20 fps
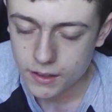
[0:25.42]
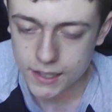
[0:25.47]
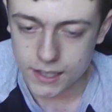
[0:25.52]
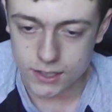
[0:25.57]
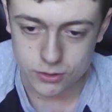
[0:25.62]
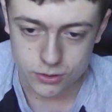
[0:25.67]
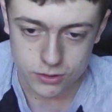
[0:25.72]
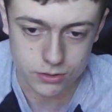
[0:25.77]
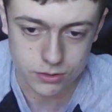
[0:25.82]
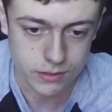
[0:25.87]

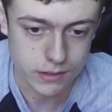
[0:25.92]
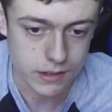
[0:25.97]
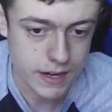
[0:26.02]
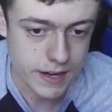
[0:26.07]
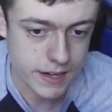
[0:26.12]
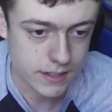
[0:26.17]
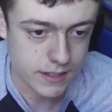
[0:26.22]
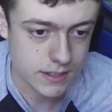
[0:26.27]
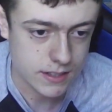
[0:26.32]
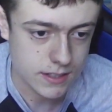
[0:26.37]
That's
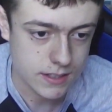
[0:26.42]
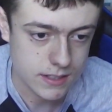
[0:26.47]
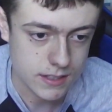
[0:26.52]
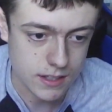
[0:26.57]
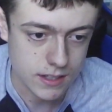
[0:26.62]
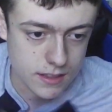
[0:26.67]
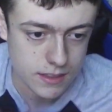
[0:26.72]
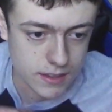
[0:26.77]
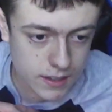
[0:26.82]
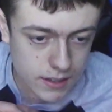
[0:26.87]
correct,
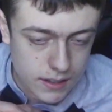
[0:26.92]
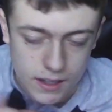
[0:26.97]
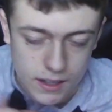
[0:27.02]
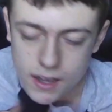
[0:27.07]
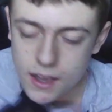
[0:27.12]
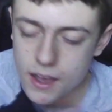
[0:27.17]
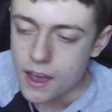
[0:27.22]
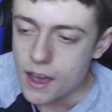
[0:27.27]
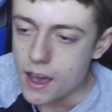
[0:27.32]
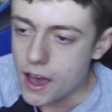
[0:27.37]
I think.
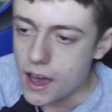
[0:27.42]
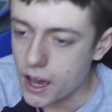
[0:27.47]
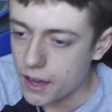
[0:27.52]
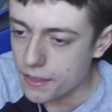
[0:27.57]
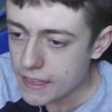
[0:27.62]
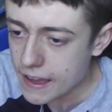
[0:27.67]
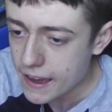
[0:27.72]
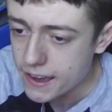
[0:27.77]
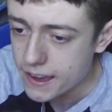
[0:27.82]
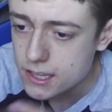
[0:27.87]

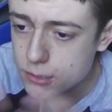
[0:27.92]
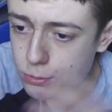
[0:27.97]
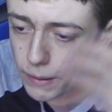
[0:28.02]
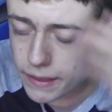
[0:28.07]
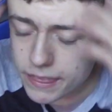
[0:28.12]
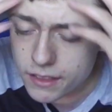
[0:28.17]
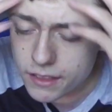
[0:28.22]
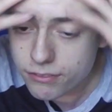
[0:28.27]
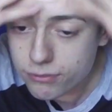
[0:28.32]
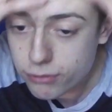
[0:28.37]
That is
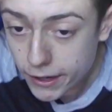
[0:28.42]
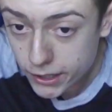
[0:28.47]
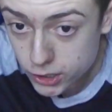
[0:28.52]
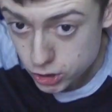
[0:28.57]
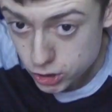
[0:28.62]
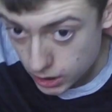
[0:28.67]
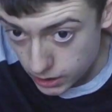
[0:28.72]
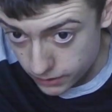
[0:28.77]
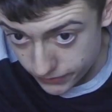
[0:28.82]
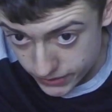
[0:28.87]
when the
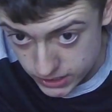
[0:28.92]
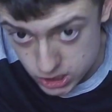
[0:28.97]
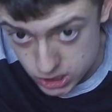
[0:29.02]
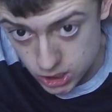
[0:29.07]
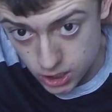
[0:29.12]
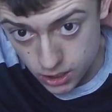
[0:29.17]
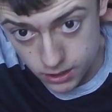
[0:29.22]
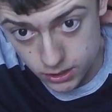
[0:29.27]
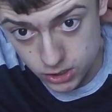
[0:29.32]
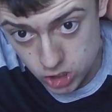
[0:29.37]
Fracture live event
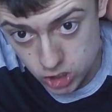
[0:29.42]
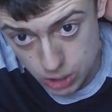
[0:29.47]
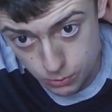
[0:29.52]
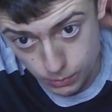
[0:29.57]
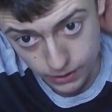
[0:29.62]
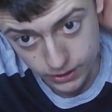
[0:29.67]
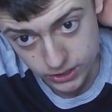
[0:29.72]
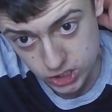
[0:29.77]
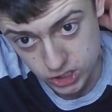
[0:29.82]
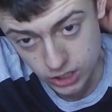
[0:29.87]
starts.
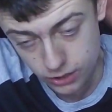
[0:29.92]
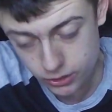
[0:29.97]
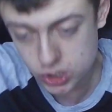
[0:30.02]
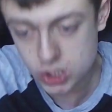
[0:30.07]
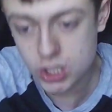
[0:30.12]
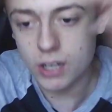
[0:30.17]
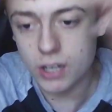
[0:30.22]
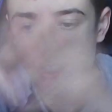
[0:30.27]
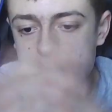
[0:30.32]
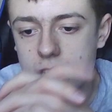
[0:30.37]
Well, actually, no, it
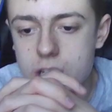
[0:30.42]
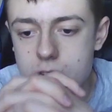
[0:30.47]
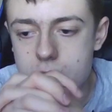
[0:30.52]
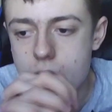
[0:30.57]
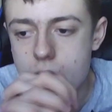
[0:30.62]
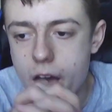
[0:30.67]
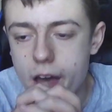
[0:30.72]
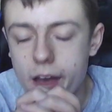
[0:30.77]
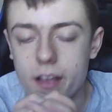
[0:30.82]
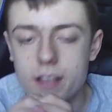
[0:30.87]
starts
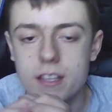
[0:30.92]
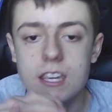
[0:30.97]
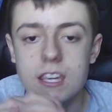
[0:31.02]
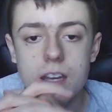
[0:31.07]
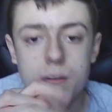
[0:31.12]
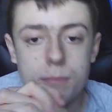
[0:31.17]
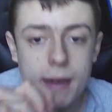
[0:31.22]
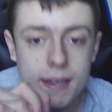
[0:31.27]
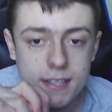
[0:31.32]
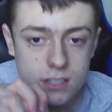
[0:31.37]
at
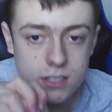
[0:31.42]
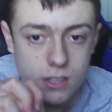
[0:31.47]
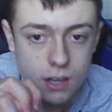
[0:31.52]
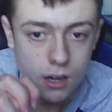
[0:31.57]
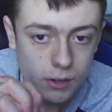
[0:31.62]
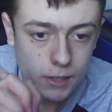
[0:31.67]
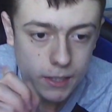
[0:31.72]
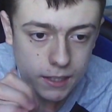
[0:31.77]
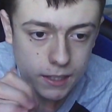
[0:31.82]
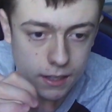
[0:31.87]
10 past
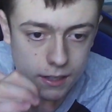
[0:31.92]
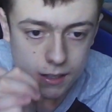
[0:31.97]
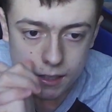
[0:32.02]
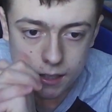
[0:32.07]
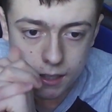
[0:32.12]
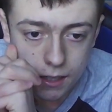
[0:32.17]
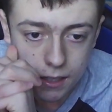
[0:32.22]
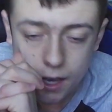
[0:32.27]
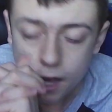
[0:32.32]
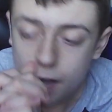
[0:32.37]
9
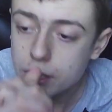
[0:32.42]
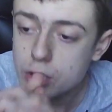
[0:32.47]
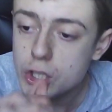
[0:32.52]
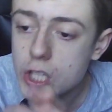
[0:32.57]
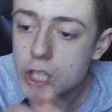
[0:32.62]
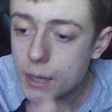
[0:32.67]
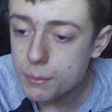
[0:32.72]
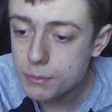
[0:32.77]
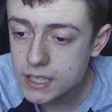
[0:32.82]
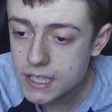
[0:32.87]

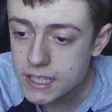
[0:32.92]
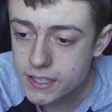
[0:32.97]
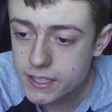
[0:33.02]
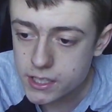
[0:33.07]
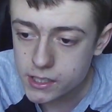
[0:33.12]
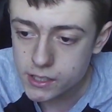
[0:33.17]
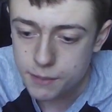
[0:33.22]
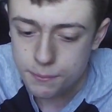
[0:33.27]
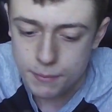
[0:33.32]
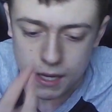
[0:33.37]
GMT
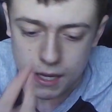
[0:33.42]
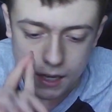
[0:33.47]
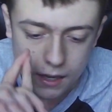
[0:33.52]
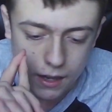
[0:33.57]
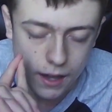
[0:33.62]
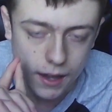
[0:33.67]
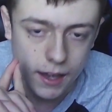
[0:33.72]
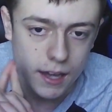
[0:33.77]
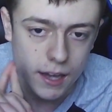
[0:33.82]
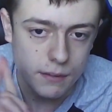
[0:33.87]
time.
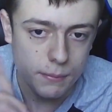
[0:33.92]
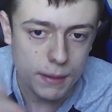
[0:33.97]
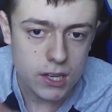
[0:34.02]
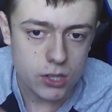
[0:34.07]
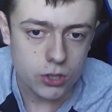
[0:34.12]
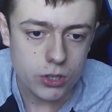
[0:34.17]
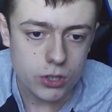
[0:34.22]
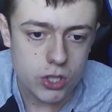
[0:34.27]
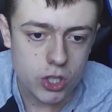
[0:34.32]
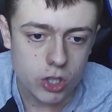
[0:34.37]
And make
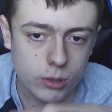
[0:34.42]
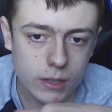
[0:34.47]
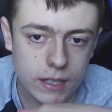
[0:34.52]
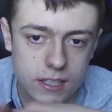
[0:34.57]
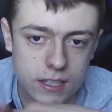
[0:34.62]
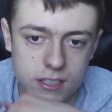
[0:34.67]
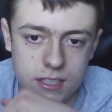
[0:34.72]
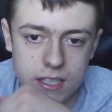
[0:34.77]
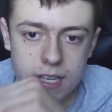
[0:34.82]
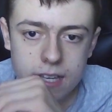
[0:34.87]
sure you tune in
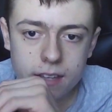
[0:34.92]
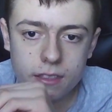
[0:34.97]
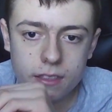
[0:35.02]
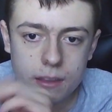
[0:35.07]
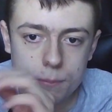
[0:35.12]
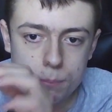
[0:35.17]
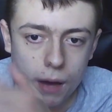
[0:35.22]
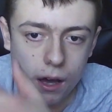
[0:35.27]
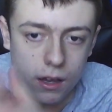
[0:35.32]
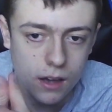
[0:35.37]
to see
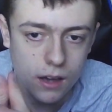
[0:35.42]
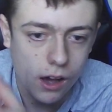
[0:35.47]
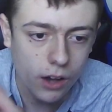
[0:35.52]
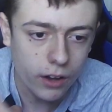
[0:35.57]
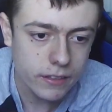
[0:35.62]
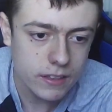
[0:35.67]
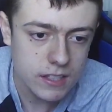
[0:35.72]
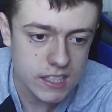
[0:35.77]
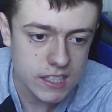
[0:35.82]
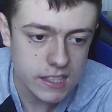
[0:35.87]
the
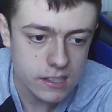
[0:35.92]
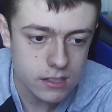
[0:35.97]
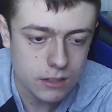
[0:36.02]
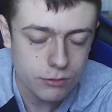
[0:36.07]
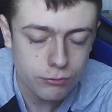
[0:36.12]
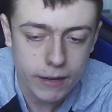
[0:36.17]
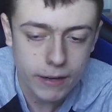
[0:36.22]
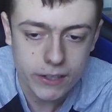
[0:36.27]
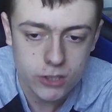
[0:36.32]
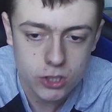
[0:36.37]
behind the scenes of the
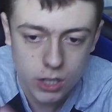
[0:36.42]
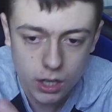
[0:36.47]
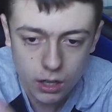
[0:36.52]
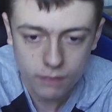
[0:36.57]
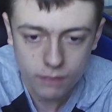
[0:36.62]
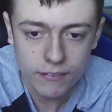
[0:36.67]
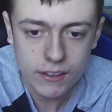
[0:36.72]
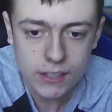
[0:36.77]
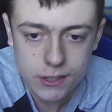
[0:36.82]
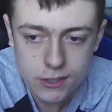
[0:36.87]
Fracture
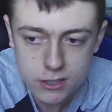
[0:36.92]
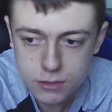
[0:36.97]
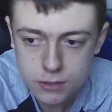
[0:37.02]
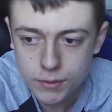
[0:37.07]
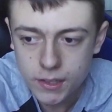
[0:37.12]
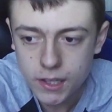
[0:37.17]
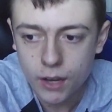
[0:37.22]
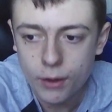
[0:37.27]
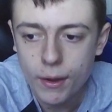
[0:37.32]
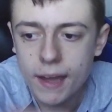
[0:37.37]
live event YouTube
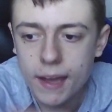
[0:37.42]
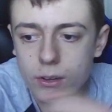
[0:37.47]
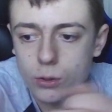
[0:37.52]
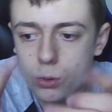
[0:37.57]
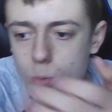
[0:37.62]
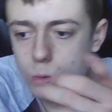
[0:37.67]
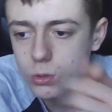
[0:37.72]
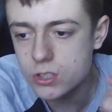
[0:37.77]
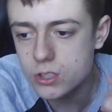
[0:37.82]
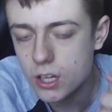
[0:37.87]
video and
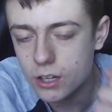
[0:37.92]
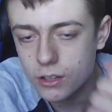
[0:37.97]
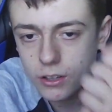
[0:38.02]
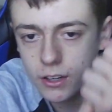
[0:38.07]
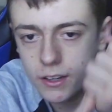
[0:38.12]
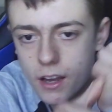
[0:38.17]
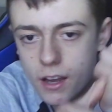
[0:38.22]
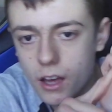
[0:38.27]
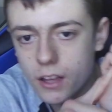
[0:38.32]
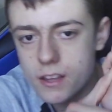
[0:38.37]
also
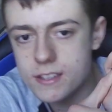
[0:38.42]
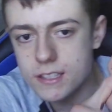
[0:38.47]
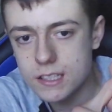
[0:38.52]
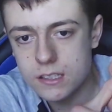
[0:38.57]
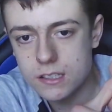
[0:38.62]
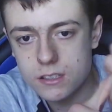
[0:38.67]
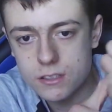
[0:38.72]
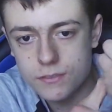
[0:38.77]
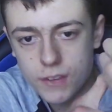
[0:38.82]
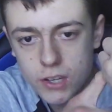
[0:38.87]
an
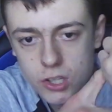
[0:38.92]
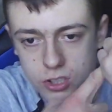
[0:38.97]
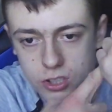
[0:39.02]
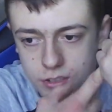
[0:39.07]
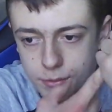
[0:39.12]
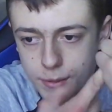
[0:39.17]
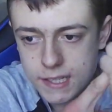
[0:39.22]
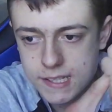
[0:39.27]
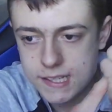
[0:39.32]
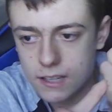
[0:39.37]
uncensored version
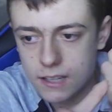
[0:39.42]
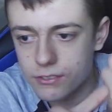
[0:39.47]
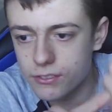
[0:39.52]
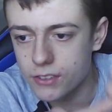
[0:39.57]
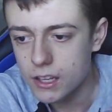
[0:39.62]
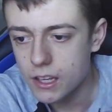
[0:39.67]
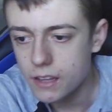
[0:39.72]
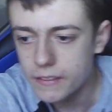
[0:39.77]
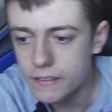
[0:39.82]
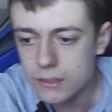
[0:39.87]
of myself.
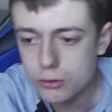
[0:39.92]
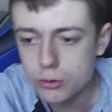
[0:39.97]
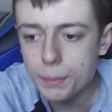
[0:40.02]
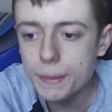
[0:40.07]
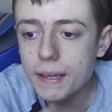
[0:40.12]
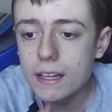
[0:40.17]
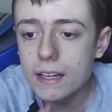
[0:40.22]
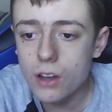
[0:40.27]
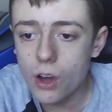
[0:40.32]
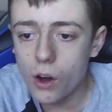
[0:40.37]
This will
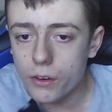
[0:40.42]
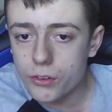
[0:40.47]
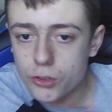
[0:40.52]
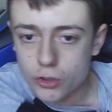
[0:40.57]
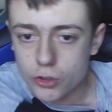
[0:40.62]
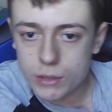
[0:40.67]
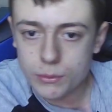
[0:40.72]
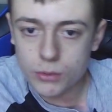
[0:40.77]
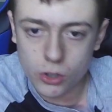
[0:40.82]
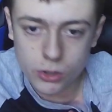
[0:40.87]
be live
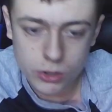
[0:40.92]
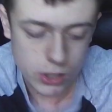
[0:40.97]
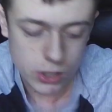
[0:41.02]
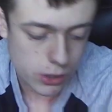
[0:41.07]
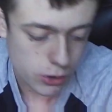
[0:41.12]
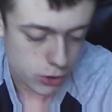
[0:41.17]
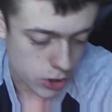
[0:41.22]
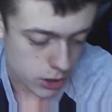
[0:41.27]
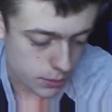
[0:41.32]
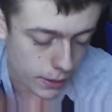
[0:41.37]
streamed on
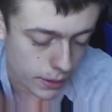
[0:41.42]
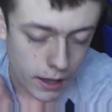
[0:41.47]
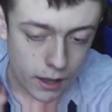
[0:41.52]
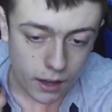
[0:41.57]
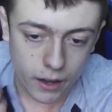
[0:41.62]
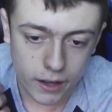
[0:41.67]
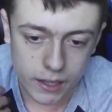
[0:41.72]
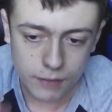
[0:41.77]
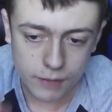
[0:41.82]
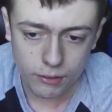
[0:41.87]
YouTube.
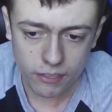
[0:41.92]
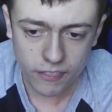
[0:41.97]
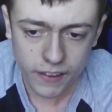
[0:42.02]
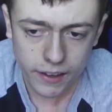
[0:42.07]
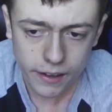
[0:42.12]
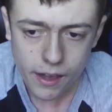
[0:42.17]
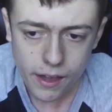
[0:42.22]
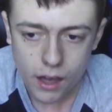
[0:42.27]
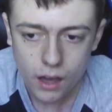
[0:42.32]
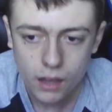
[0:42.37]
Another
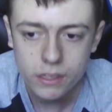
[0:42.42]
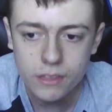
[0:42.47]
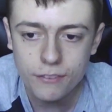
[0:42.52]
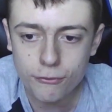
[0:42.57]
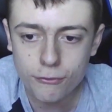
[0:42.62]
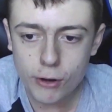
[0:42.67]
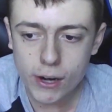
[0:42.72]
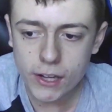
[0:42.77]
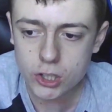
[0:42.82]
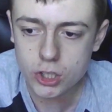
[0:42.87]
thing, the
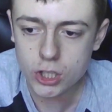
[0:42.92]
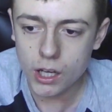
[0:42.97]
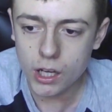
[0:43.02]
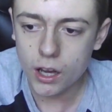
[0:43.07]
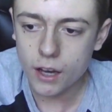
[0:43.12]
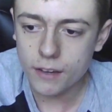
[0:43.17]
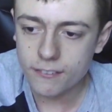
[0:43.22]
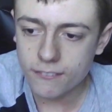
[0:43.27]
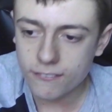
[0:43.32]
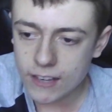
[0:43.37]
Fracture
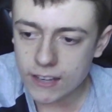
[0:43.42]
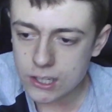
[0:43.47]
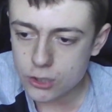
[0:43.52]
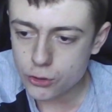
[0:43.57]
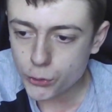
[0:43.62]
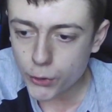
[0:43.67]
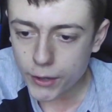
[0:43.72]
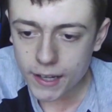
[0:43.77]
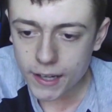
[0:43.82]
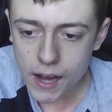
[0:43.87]
live event
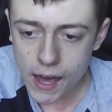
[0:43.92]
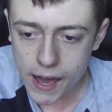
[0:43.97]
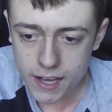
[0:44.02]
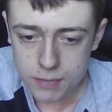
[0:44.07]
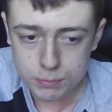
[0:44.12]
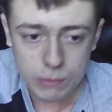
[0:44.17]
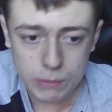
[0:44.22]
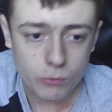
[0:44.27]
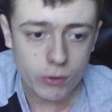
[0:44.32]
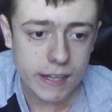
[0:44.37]
trailer
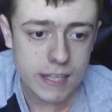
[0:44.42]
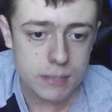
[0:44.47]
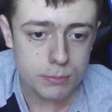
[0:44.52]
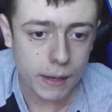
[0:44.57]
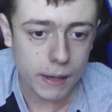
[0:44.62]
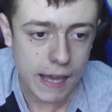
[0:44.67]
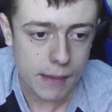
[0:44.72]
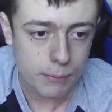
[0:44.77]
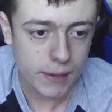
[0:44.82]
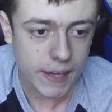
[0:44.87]
has been released
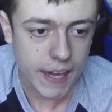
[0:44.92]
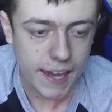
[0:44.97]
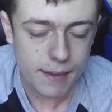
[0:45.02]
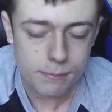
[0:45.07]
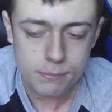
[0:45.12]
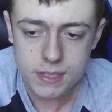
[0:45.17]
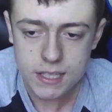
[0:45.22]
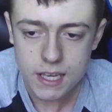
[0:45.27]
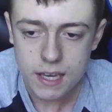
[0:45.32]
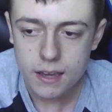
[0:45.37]
by Epic
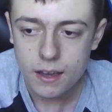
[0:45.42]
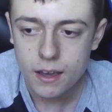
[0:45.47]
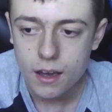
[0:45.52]
Games.